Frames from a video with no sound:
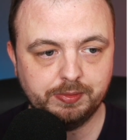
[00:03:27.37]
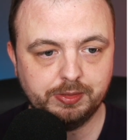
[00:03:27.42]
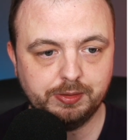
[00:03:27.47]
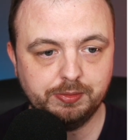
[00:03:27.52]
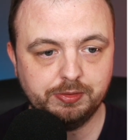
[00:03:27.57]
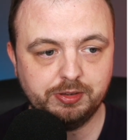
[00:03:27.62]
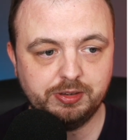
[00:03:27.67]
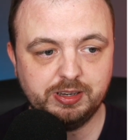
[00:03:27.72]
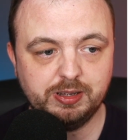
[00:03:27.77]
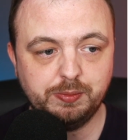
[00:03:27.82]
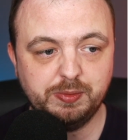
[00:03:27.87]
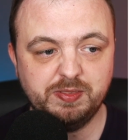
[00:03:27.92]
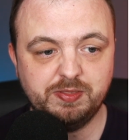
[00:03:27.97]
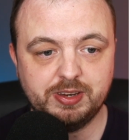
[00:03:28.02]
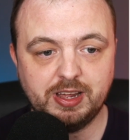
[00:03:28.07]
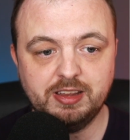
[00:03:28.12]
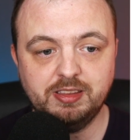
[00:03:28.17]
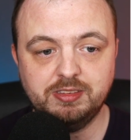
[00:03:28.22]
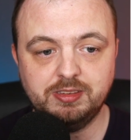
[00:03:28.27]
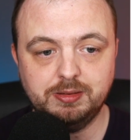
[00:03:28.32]
There was a deal with
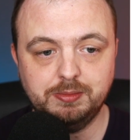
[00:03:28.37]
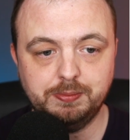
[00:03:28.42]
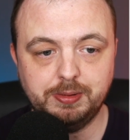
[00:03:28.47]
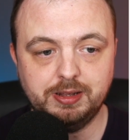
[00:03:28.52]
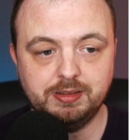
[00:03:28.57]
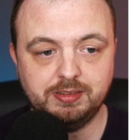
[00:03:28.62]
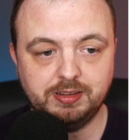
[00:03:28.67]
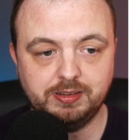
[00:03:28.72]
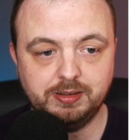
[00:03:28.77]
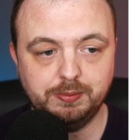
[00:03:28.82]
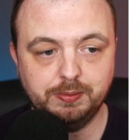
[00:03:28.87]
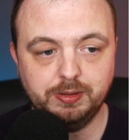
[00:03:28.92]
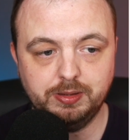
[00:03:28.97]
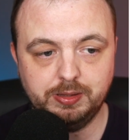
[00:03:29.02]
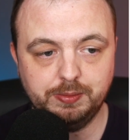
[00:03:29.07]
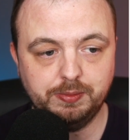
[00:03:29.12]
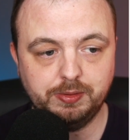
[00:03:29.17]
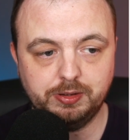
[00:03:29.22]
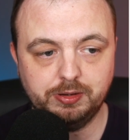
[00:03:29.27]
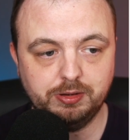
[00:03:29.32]
Tencent, basically, where they were